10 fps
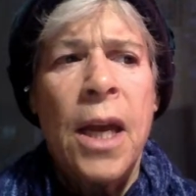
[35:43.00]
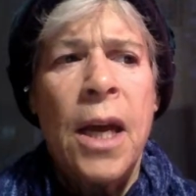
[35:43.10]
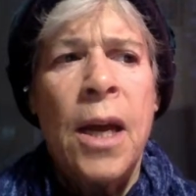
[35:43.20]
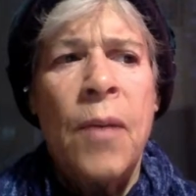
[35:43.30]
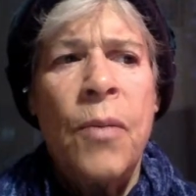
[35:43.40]

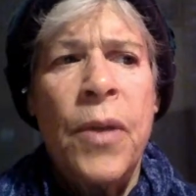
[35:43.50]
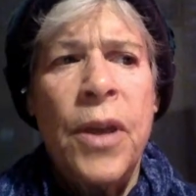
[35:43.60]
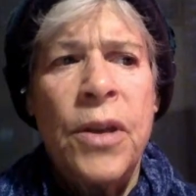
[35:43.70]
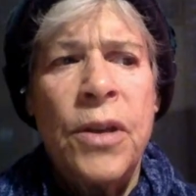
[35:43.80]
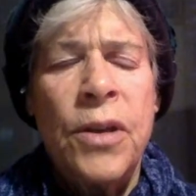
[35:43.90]
when
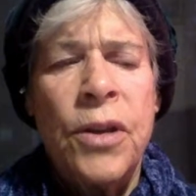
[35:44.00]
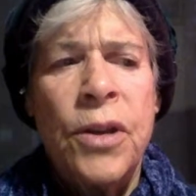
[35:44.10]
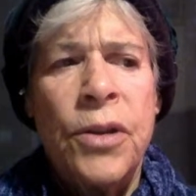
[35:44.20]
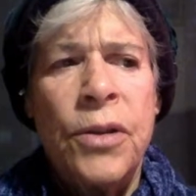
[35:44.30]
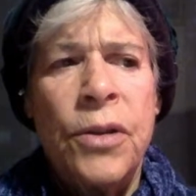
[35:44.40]

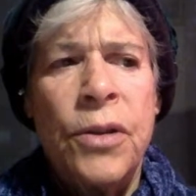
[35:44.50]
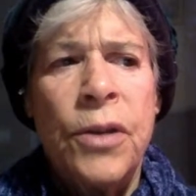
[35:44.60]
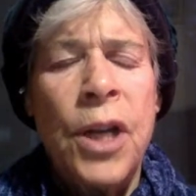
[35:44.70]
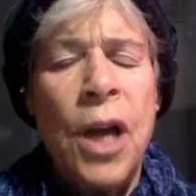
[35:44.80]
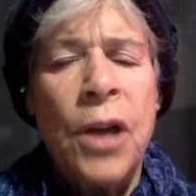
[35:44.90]

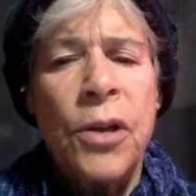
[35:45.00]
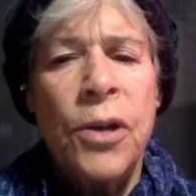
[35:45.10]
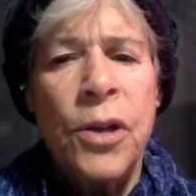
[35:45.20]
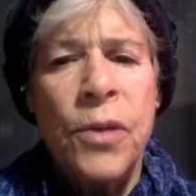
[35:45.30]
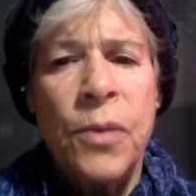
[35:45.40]
the Young
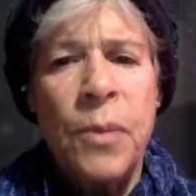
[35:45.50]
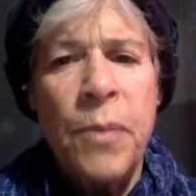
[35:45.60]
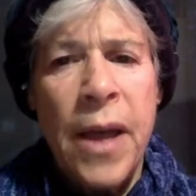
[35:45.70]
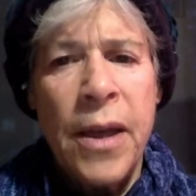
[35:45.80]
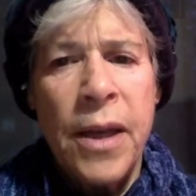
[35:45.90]
Turks
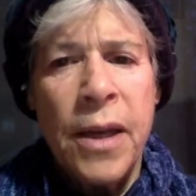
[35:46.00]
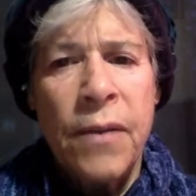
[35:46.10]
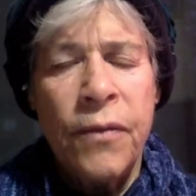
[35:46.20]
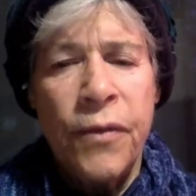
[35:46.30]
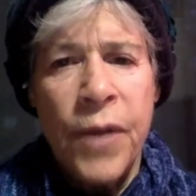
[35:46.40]

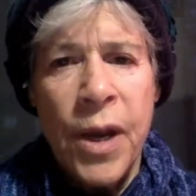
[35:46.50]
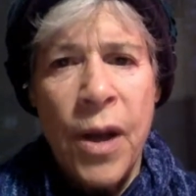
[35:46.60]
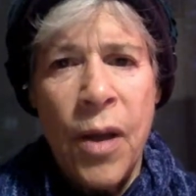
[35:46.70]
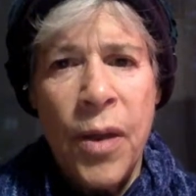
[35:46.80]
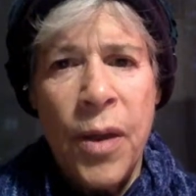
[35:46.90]
Rebellion freed
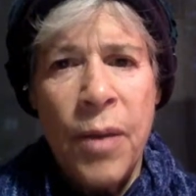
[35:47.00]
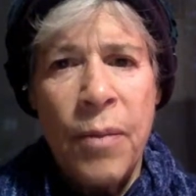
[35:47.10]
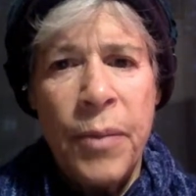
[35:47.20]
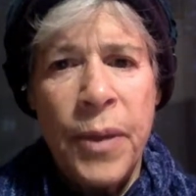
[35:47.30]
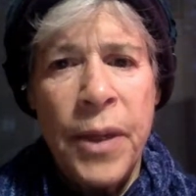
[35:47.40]
all the
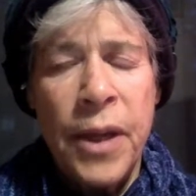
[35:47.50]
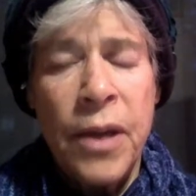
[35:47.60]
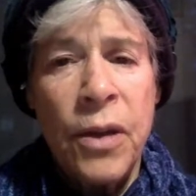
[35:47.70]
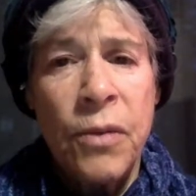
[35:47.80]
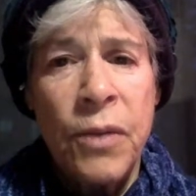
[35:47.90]

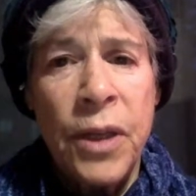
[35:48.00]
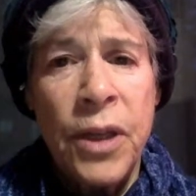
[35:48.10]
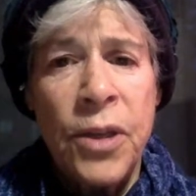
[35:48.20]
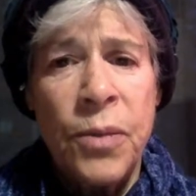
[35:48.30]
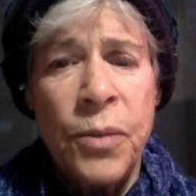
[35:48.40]
political and
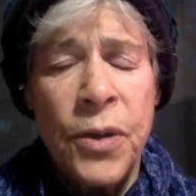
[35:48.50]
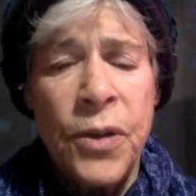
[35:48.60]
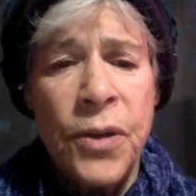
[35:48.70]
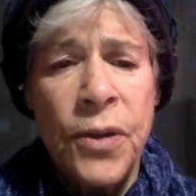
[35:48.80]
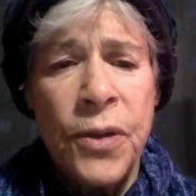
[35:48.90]
religious
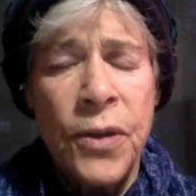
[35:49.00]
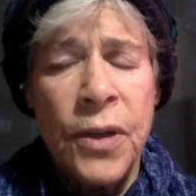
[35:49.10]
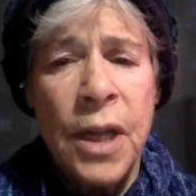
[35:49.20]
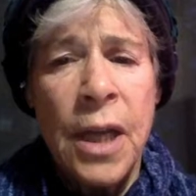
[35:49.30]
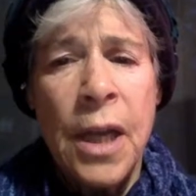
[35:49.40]
prisoners.
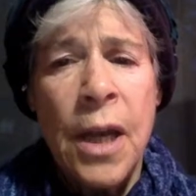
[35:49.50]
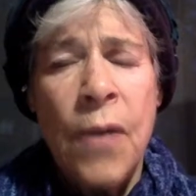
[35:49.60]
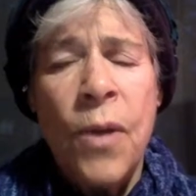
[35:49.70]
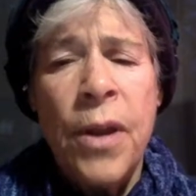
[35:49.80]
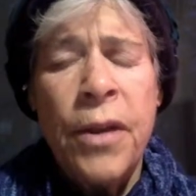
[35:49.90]

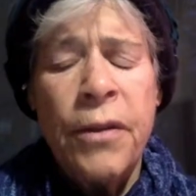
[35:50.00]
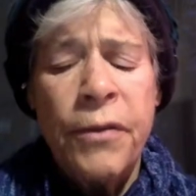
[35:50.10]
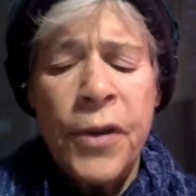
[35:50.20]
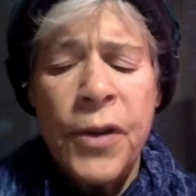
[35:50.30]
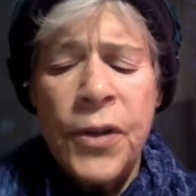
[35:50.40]
One of the
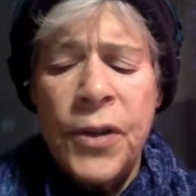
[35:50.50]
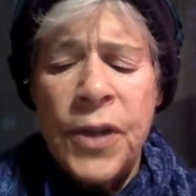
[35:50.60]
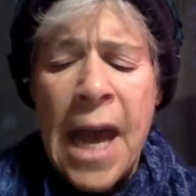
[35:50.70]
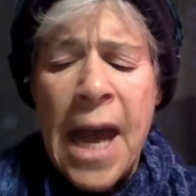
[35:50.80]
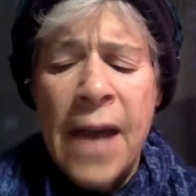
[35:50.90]

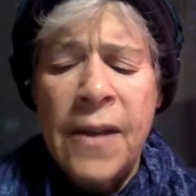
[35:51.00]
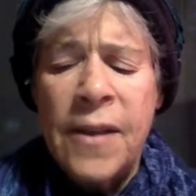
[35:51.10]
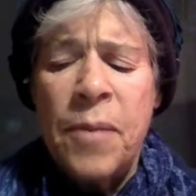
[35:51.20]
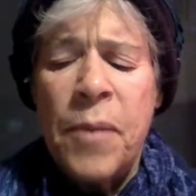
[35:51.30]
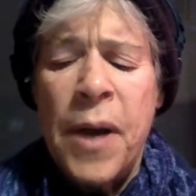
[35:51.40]
first
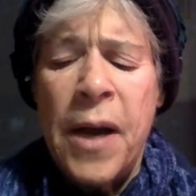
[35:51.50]
acts that